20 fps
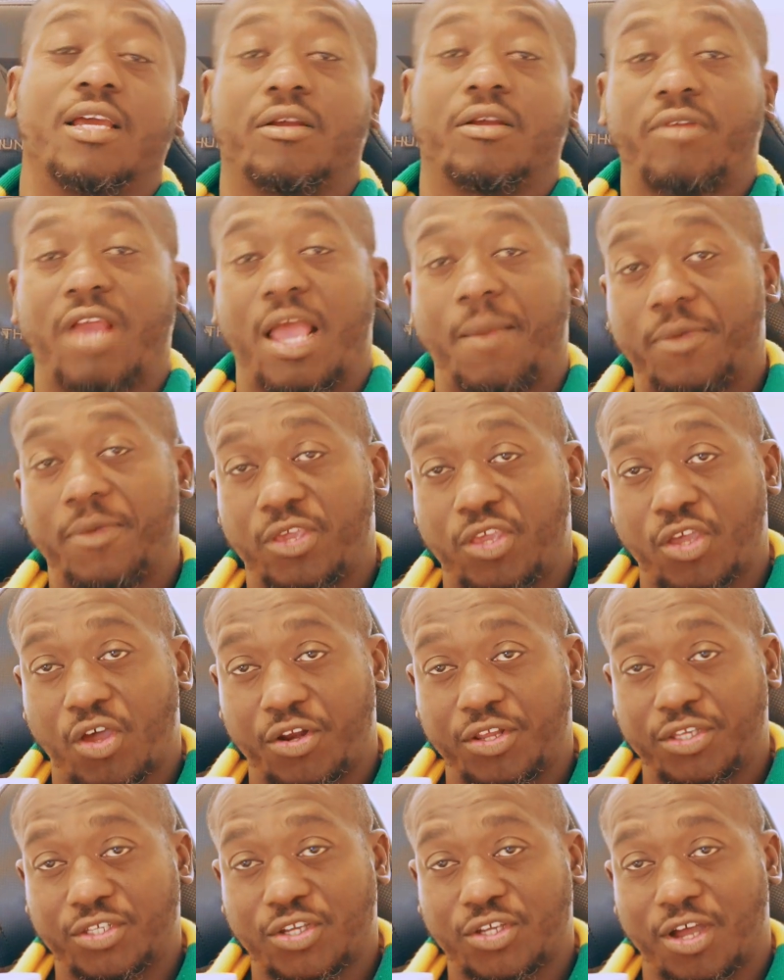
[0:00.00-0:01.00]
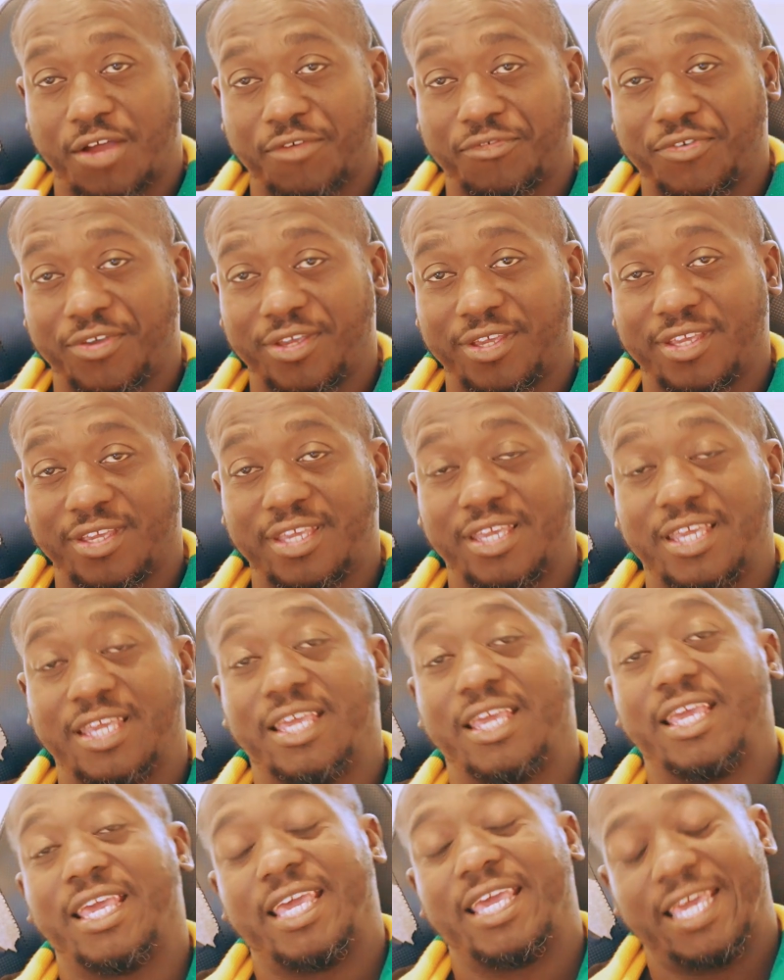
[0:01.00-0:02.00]
grab your Yardies coffee,
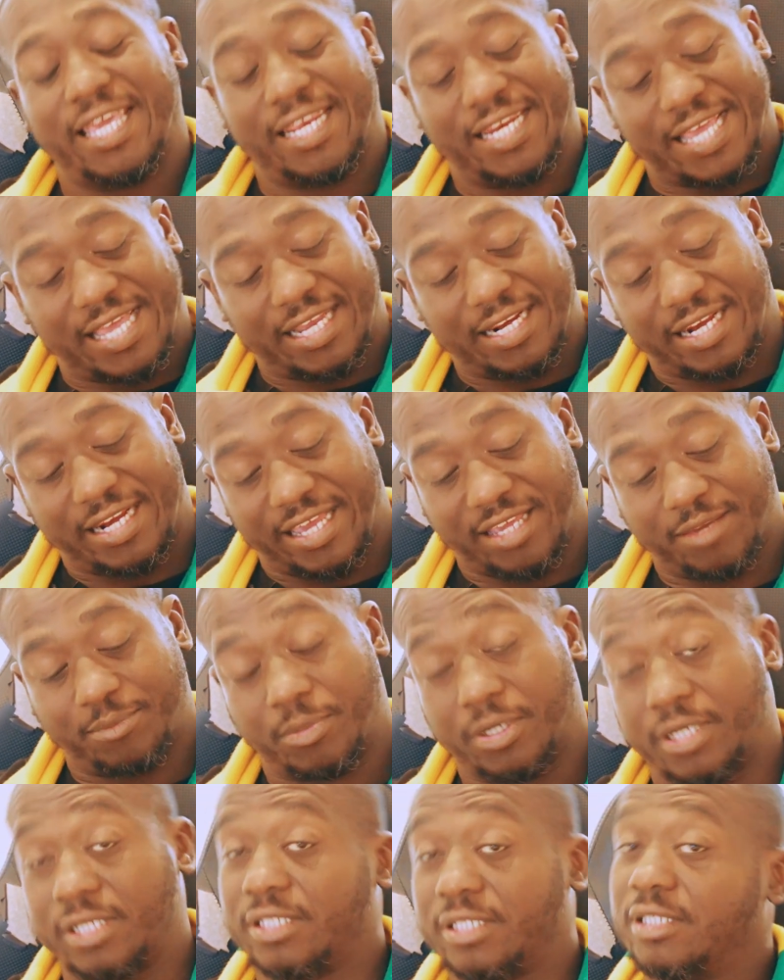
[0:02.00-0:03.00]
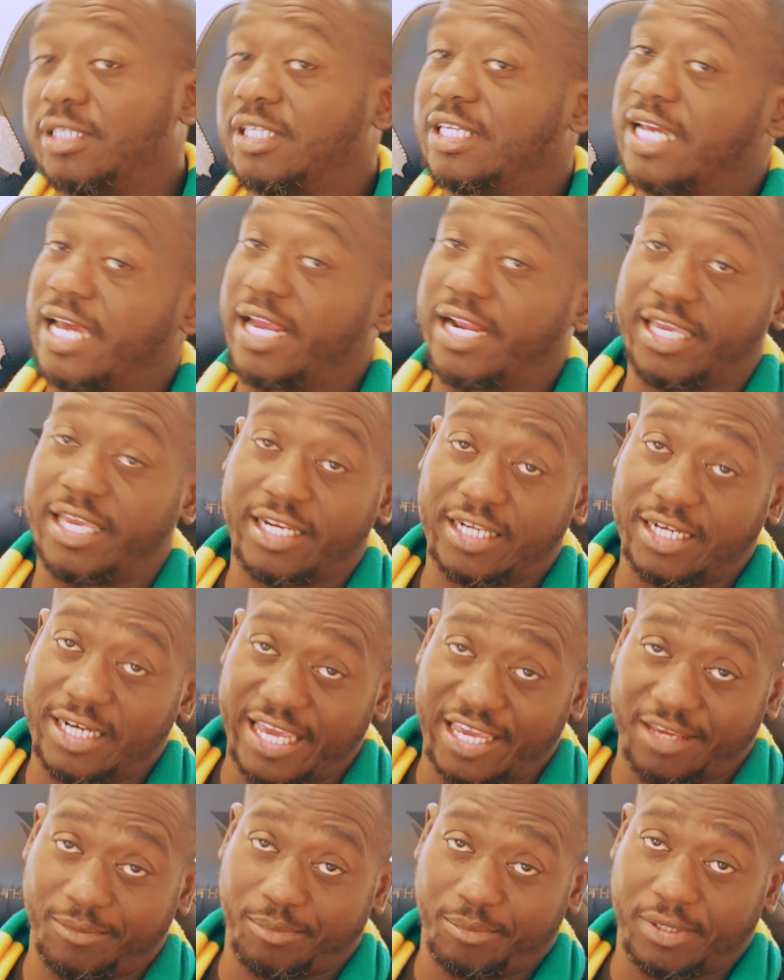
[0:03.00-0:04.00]
hit that like button. You gotta hit the
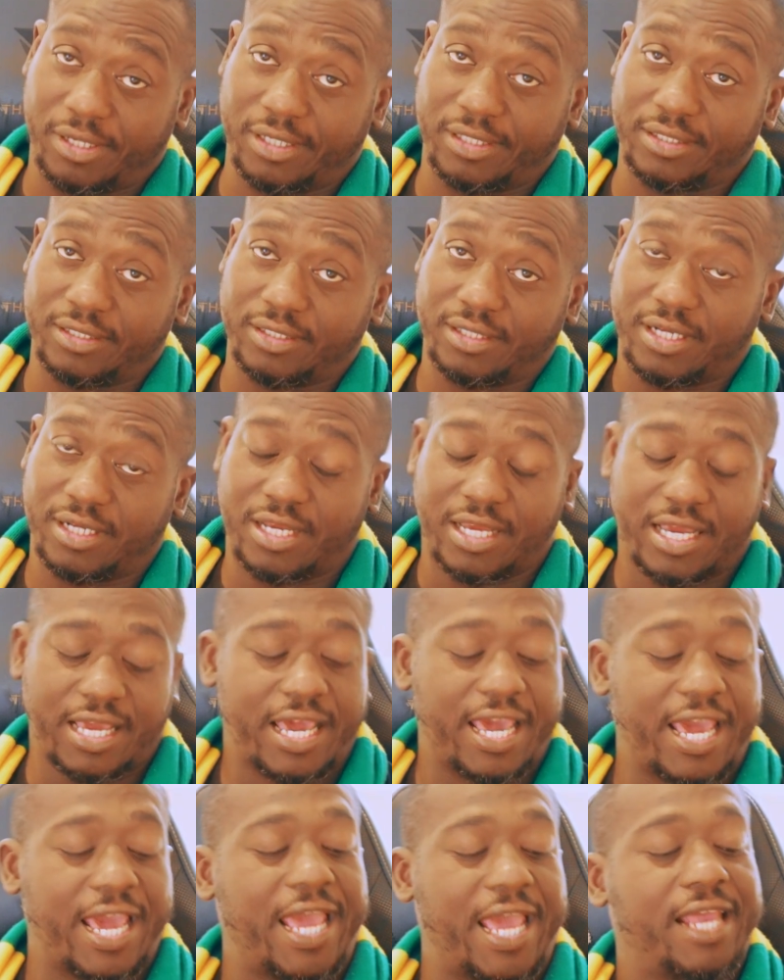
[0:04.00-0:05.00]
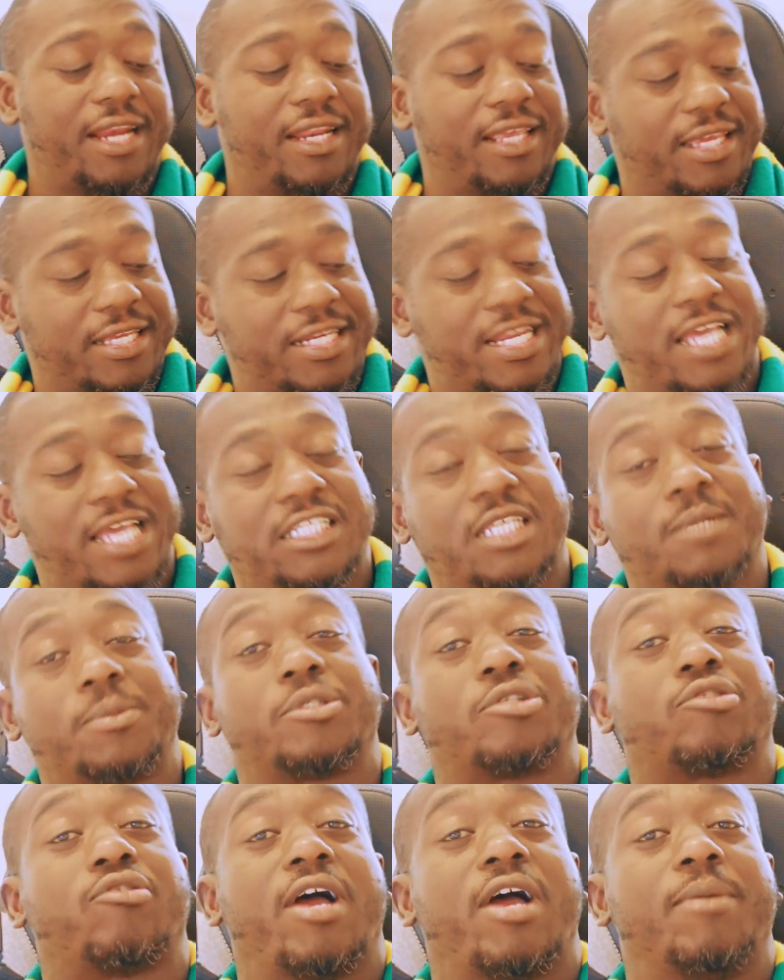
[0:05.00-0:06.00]
like button and hit that
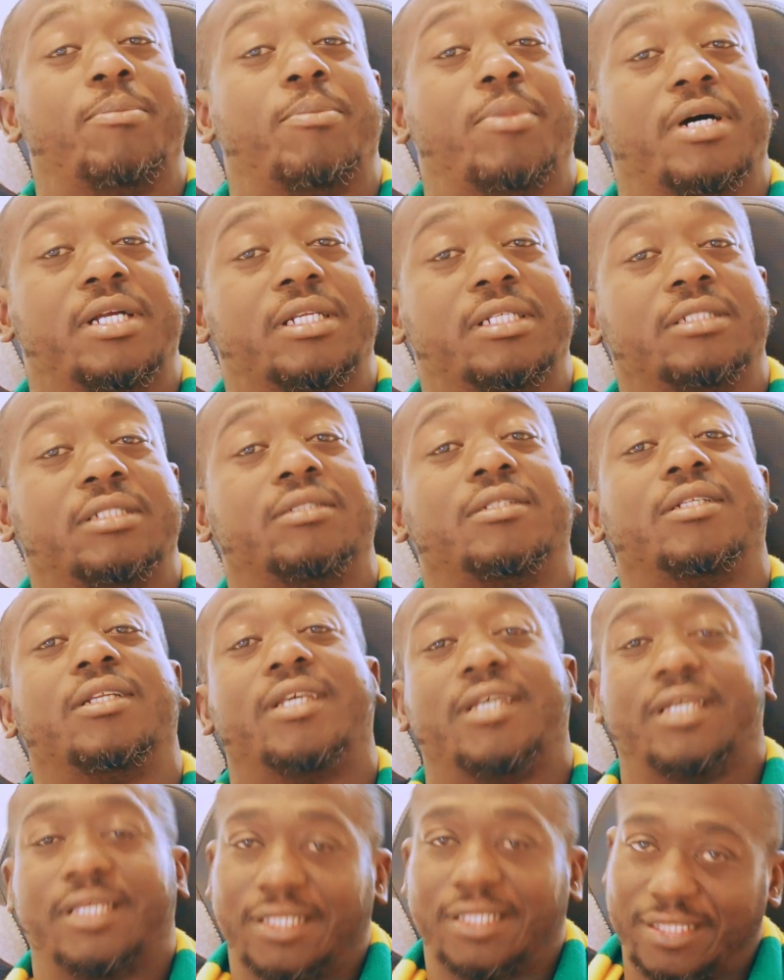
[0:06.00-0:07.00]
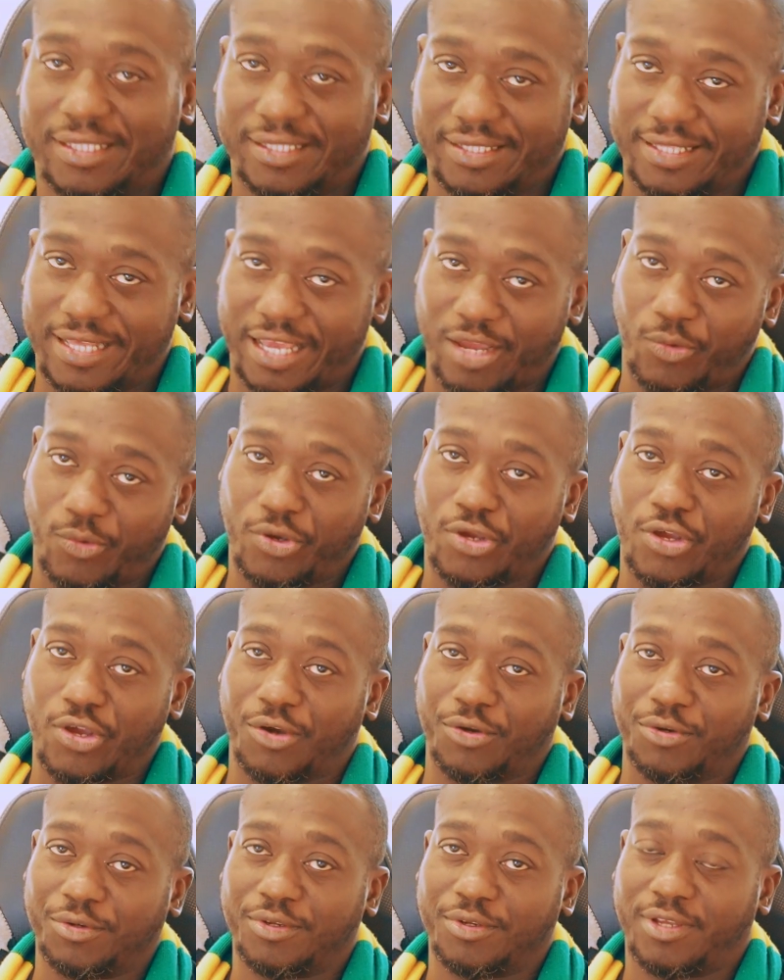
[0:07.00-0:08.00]
subscribe button. There we
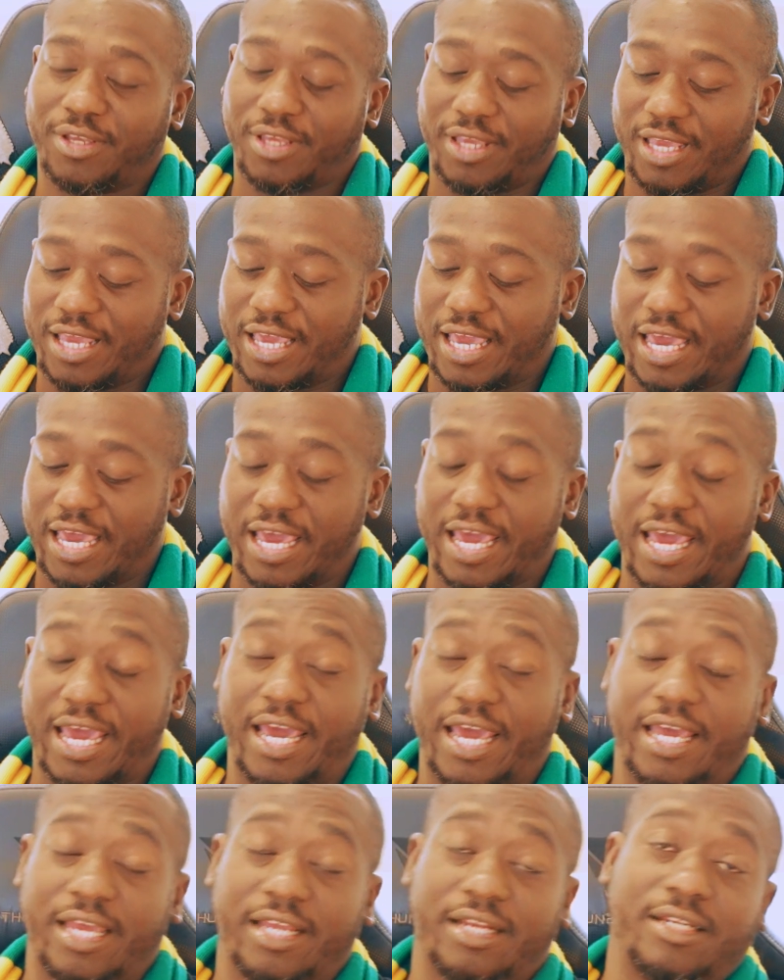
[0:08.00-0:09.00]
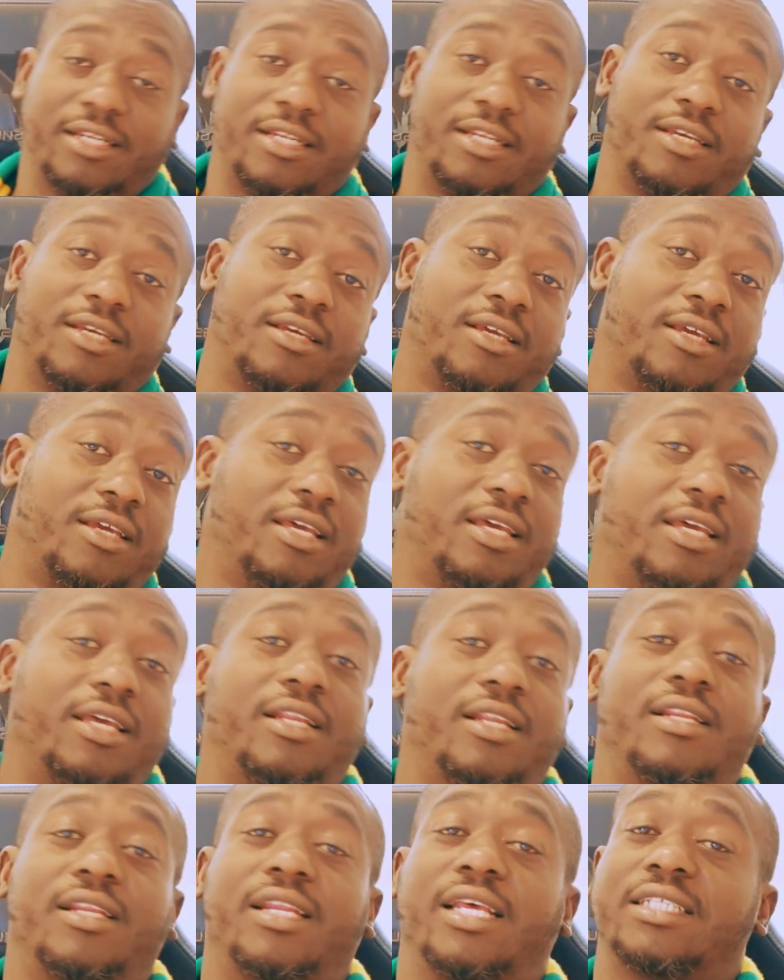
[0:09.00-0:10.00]
go. And
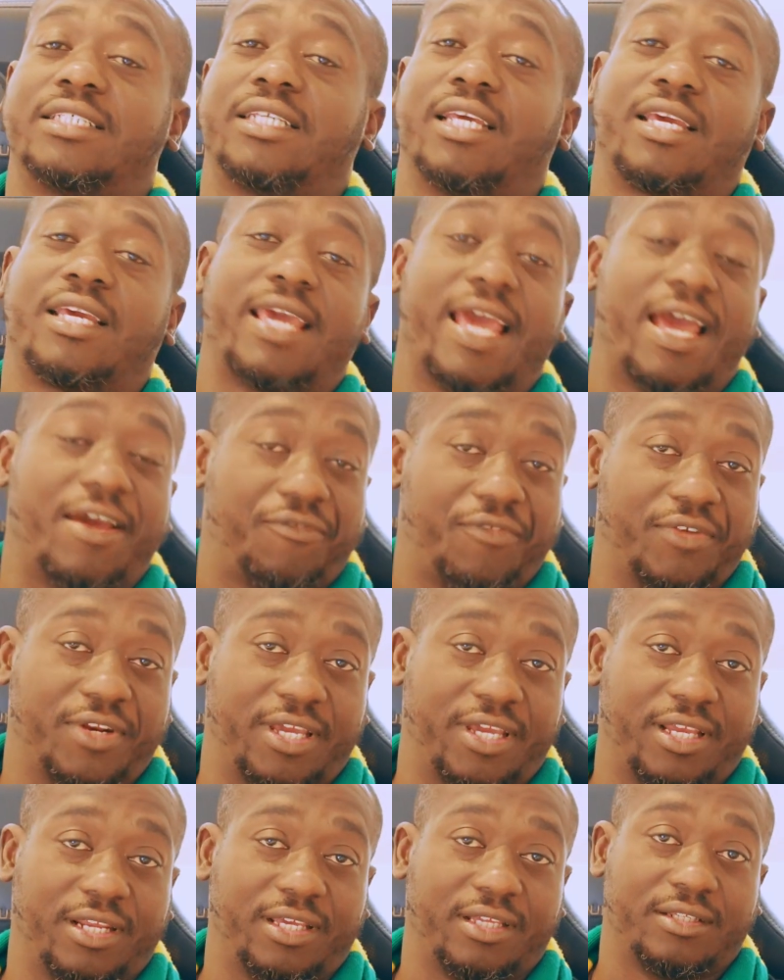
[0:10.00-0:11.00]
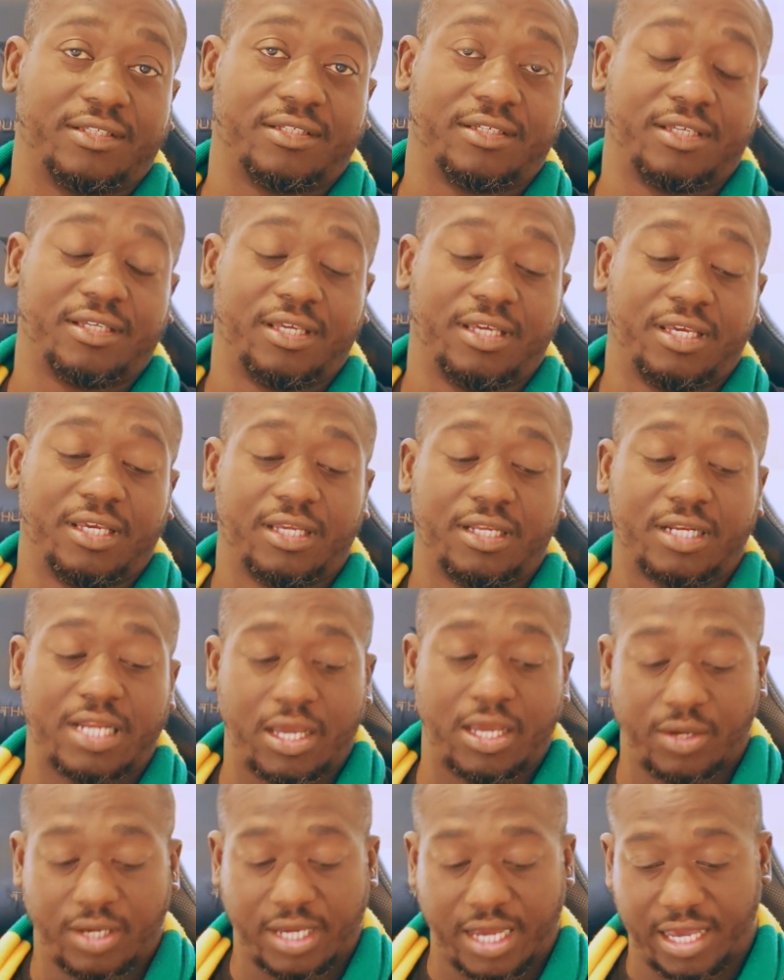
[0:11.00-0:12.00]
let's get caffeinated.
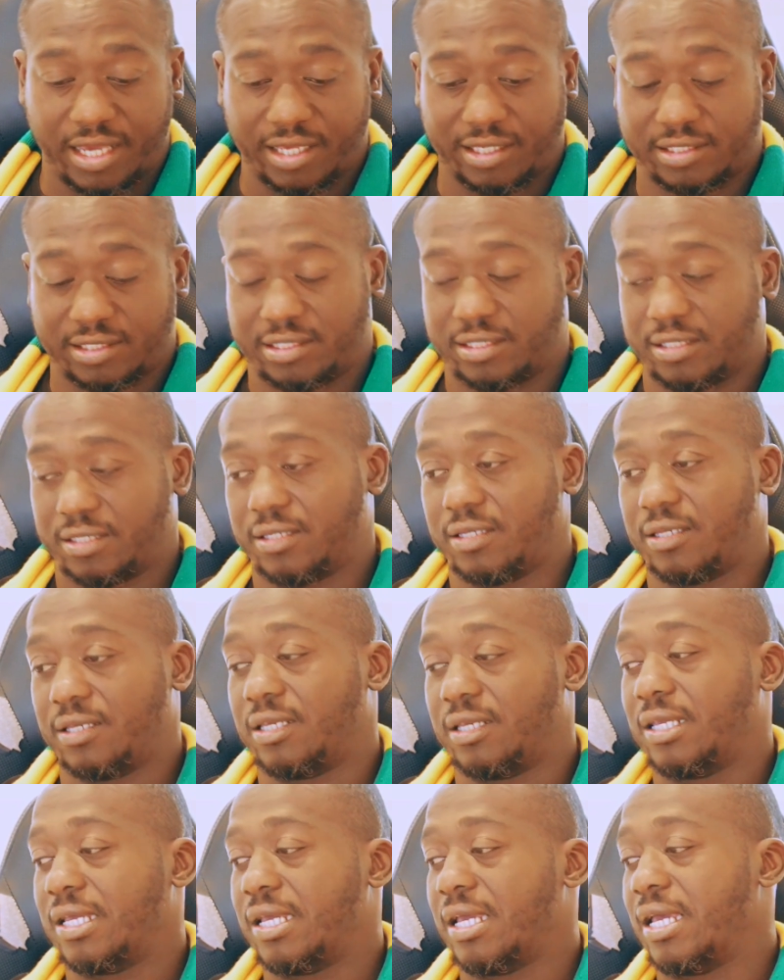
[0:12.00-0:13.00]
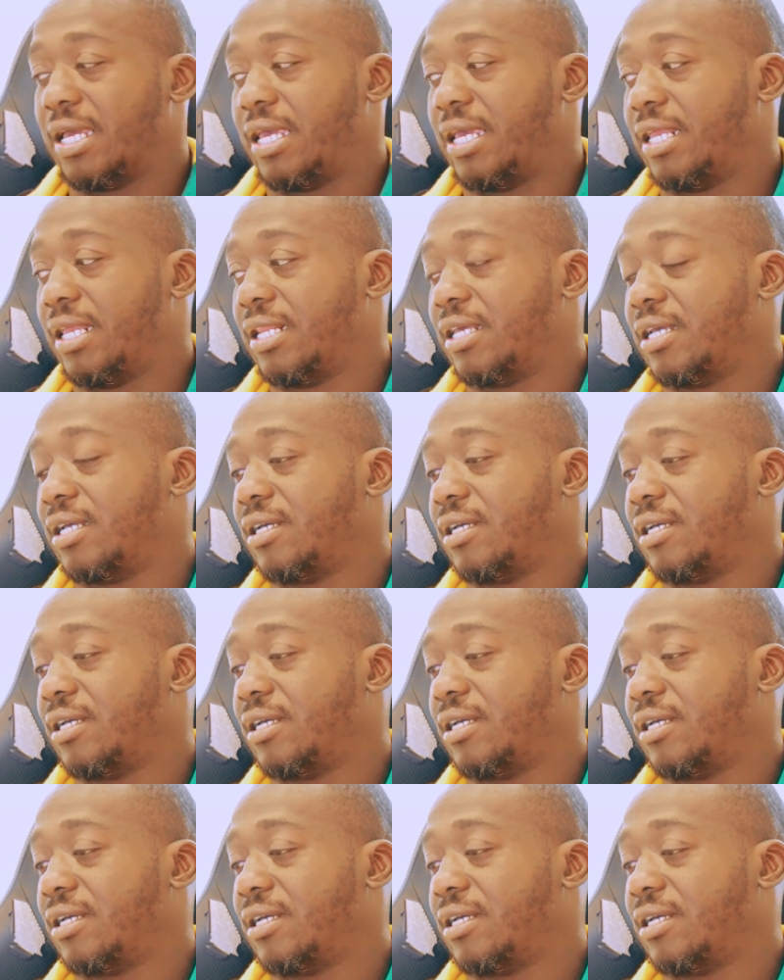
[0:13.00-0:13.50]
Now, guys, in